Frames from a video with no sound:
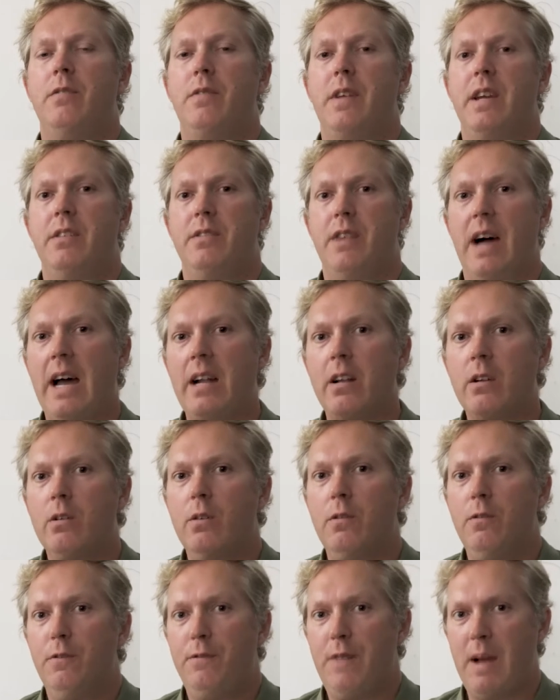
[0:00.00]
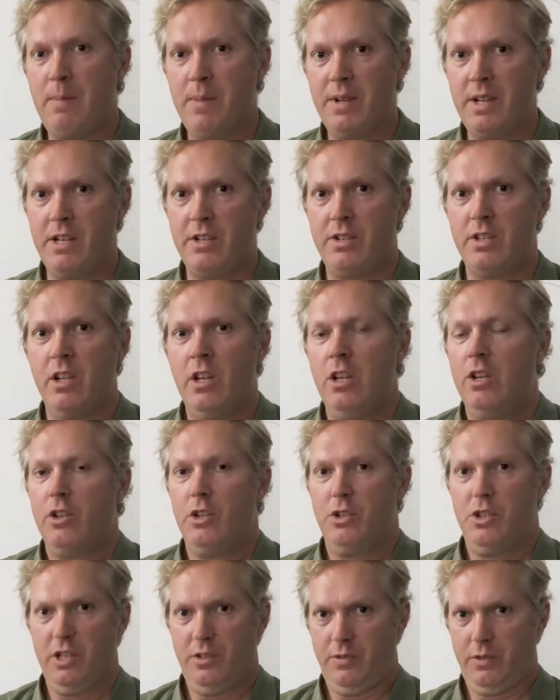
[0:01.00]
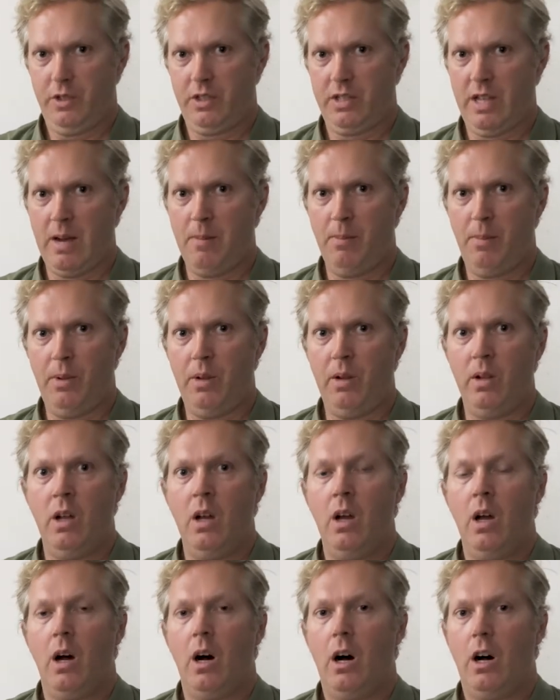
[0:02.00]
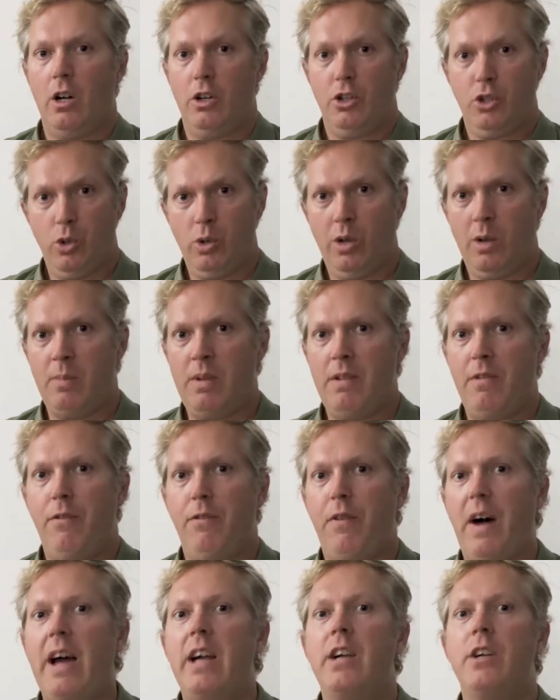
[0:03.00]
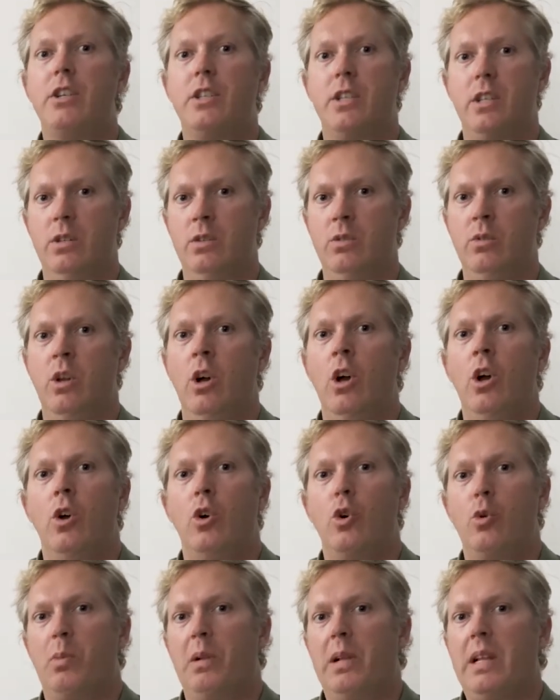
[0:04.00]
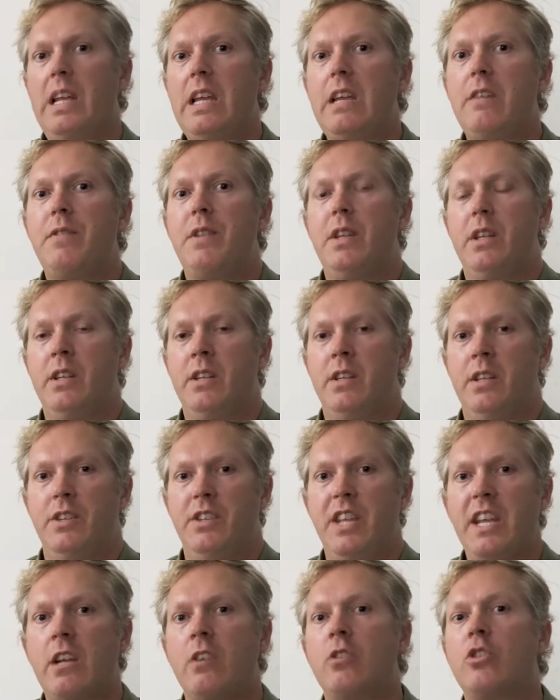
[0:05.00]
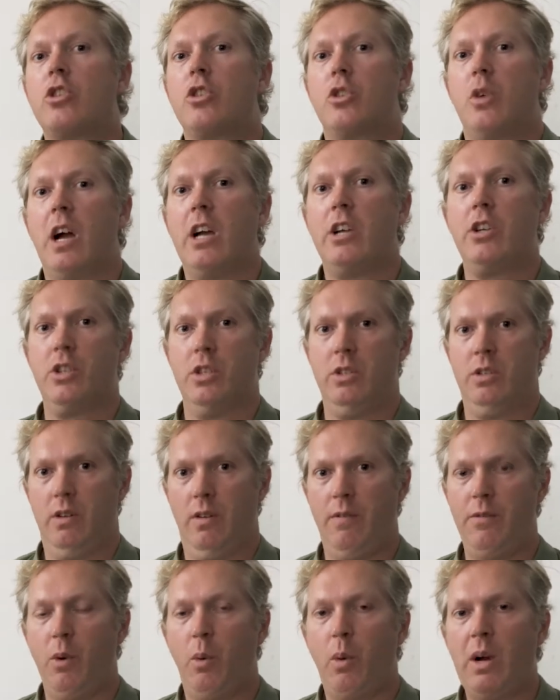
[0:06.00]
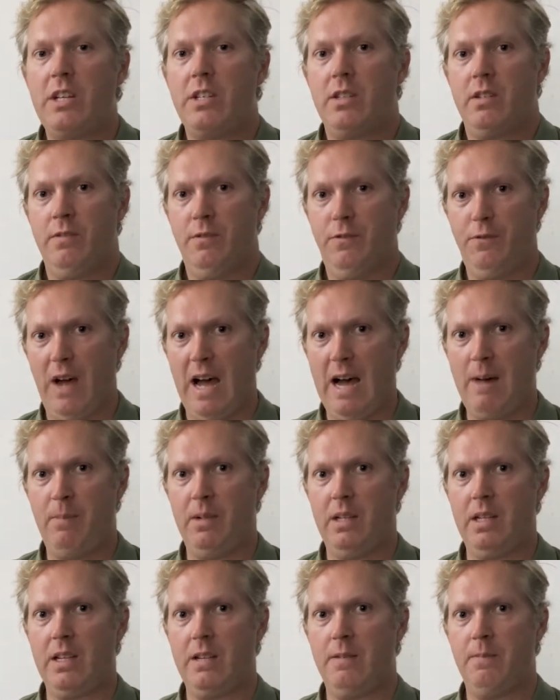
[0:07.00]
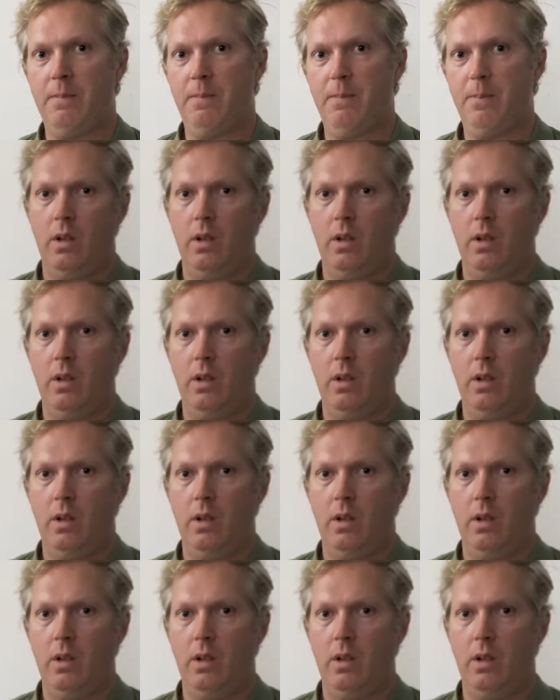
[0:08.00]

of a radical feminist, such as, for example, uh, Shulamith Firestone, who believed in the deconstruction of the Western family